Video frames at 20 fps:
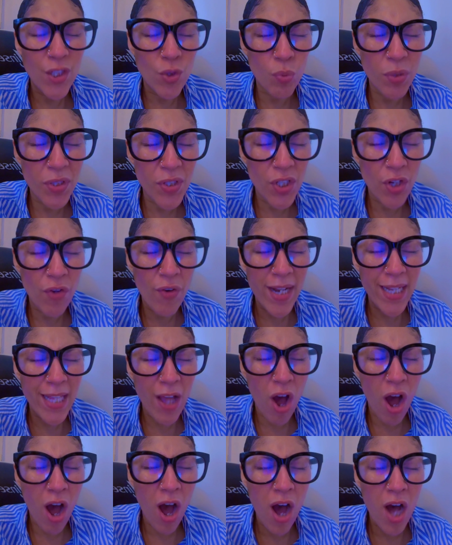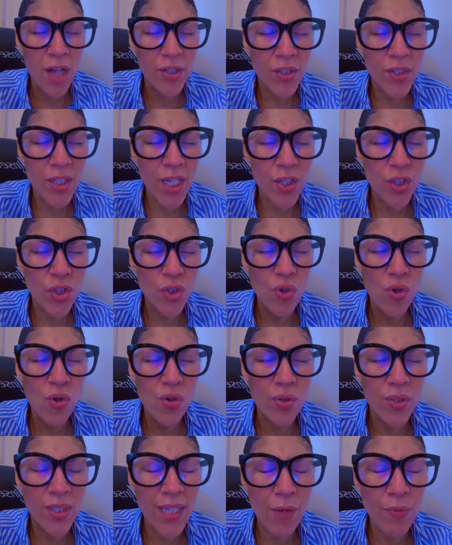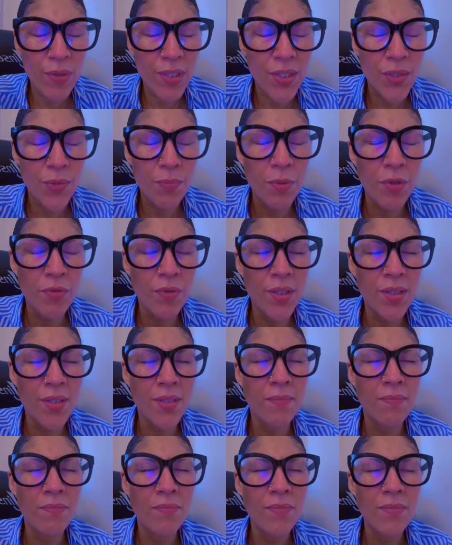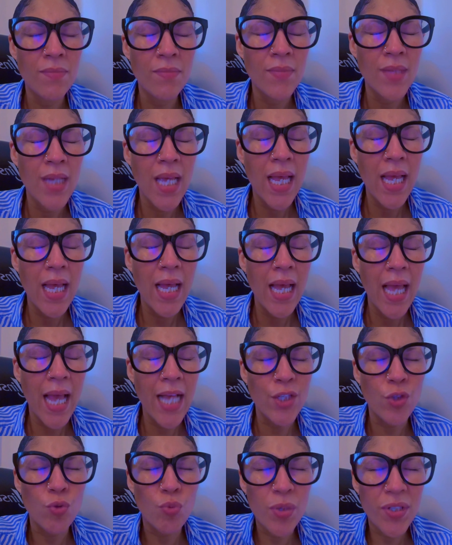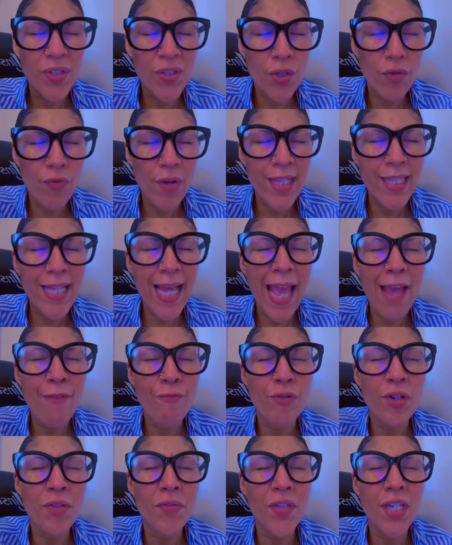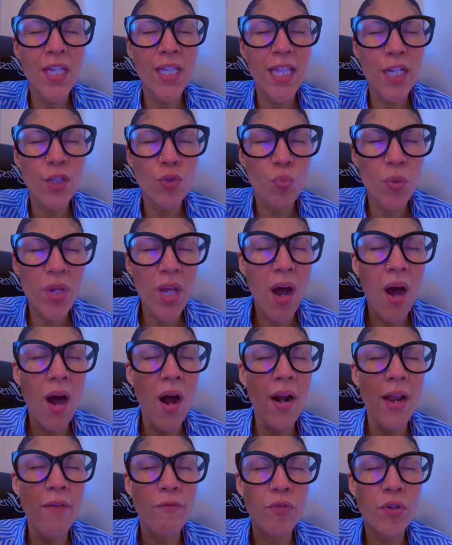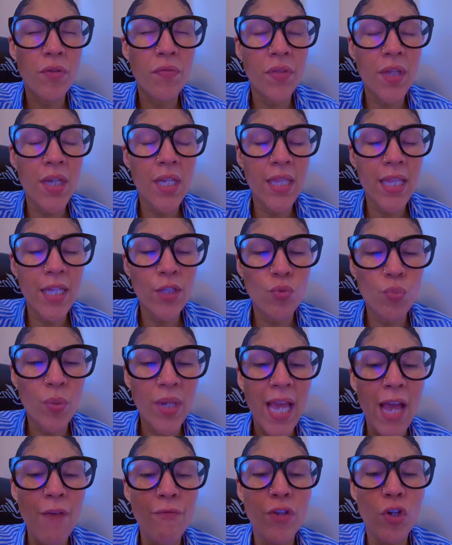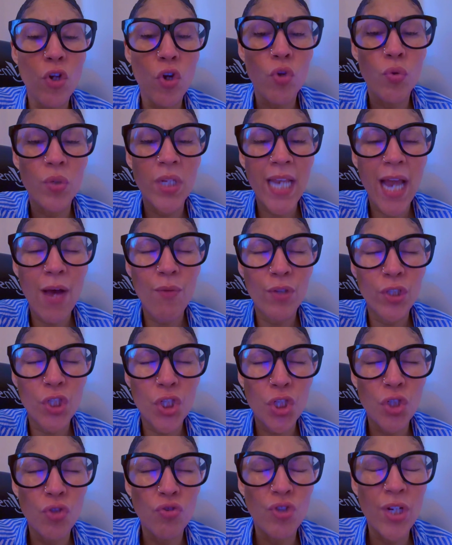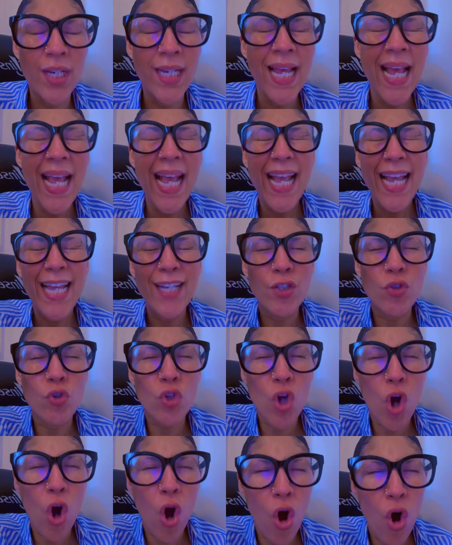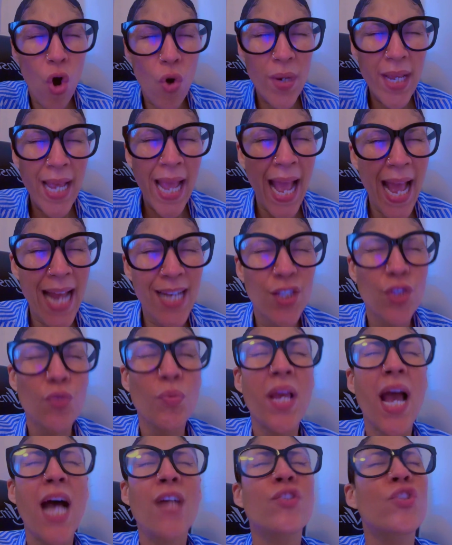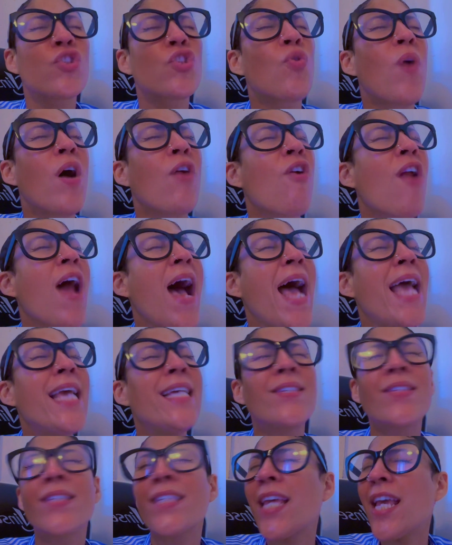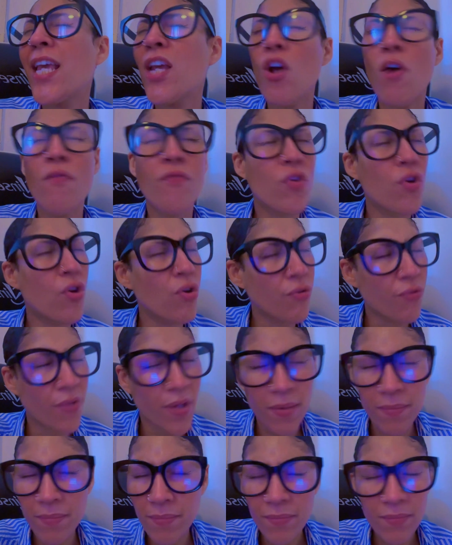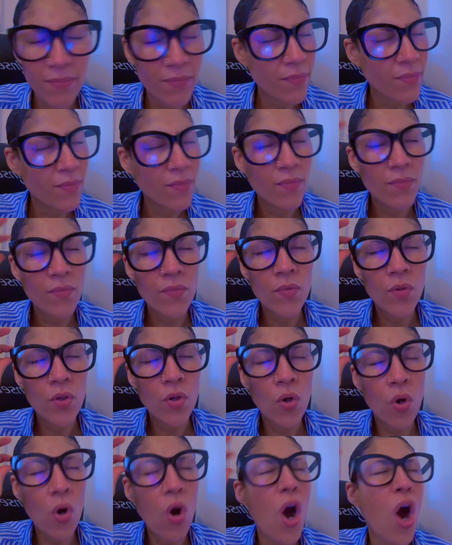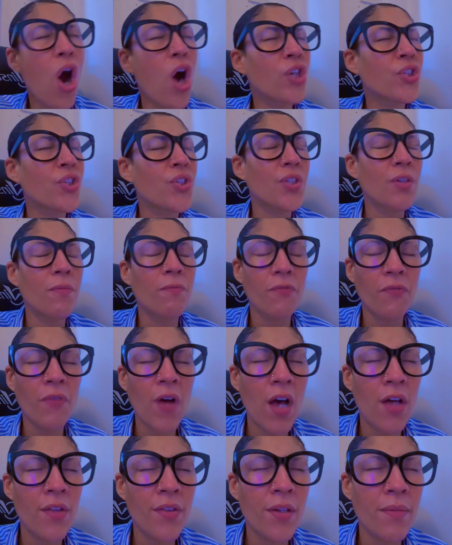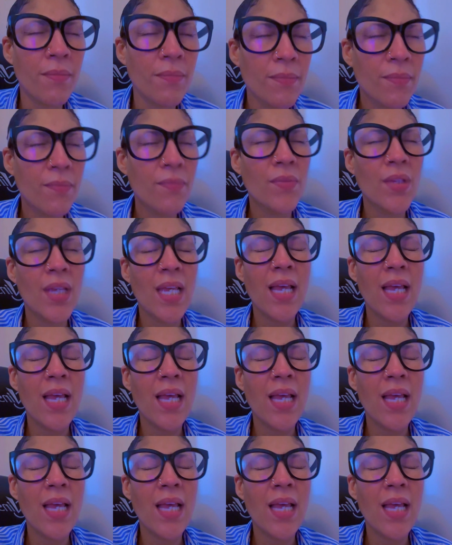And as we surrender our hearts, our souls, our spirits, as we surrender everything that we are, everything that we have, including our children, into your holy hands, we ask you, arise, King of Glory. Oh, awesome Father,